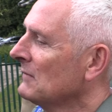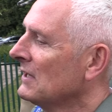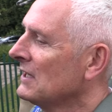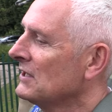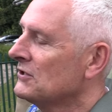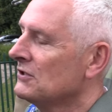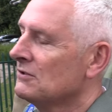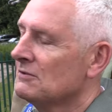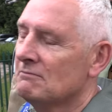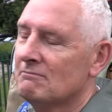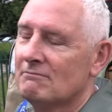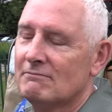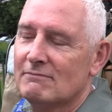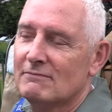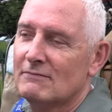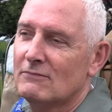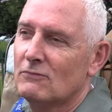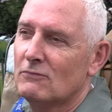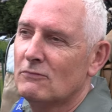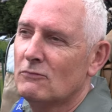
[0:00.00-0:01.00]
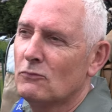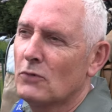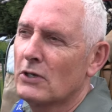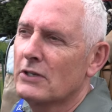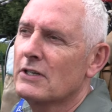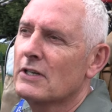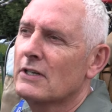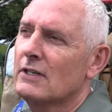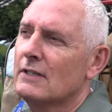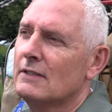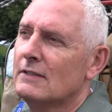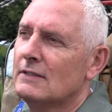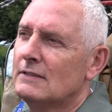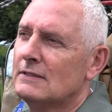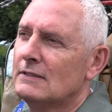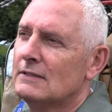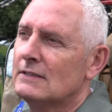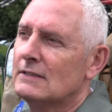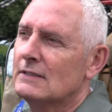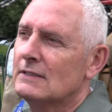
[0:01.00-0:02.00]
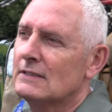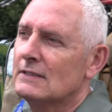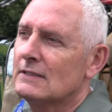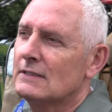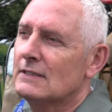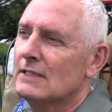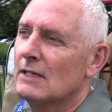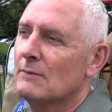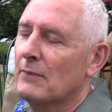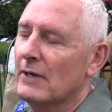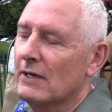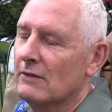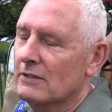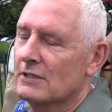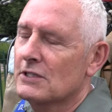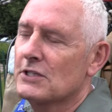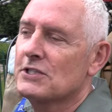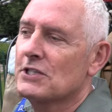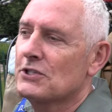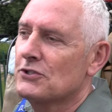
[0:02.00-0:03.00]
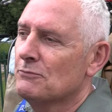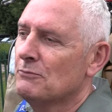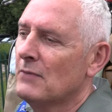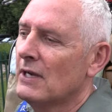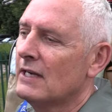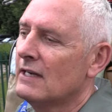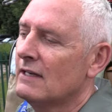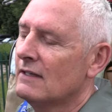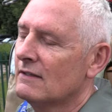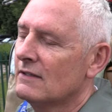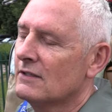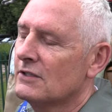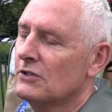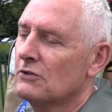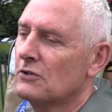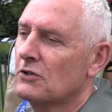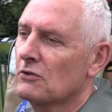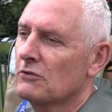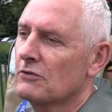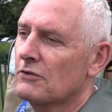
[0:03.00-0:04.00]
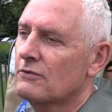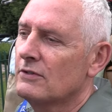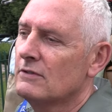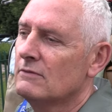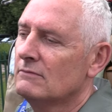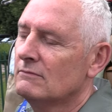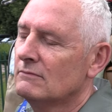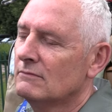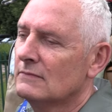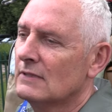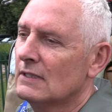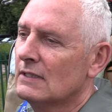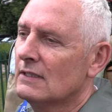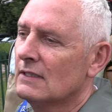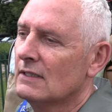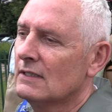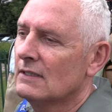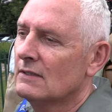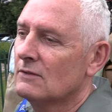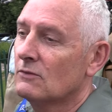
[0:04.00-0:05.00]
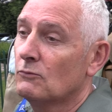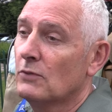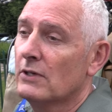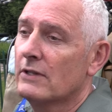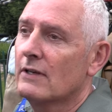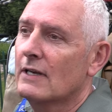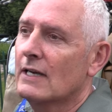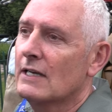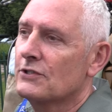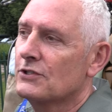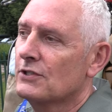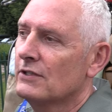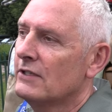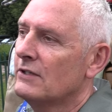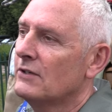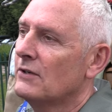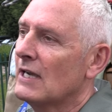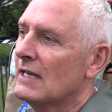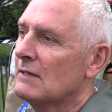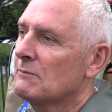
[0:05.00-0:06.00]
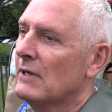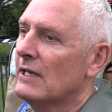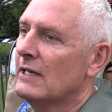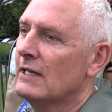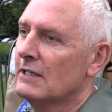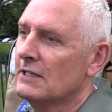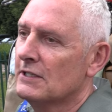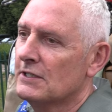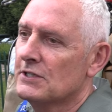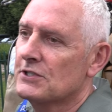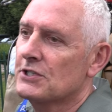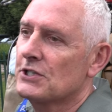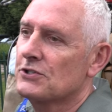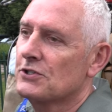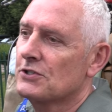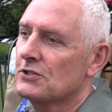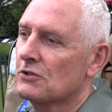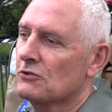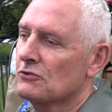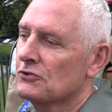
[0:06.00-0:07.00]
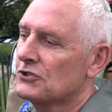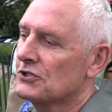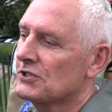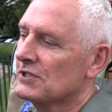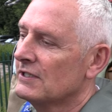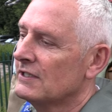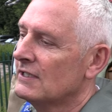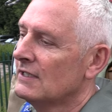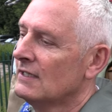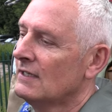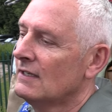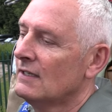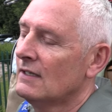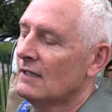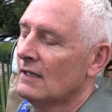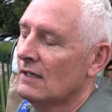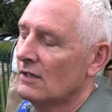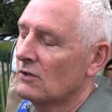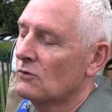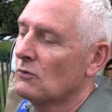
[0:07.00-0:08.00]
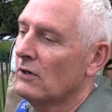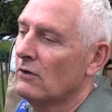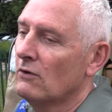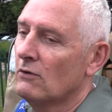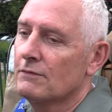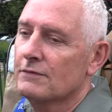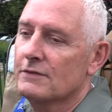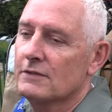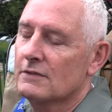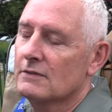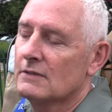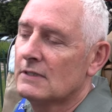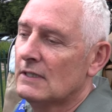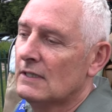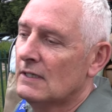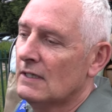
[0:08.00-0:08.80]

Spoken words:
made you wonder about the decision-making that you'd gone through, whether actually you had made any decisions consciously, and quite often,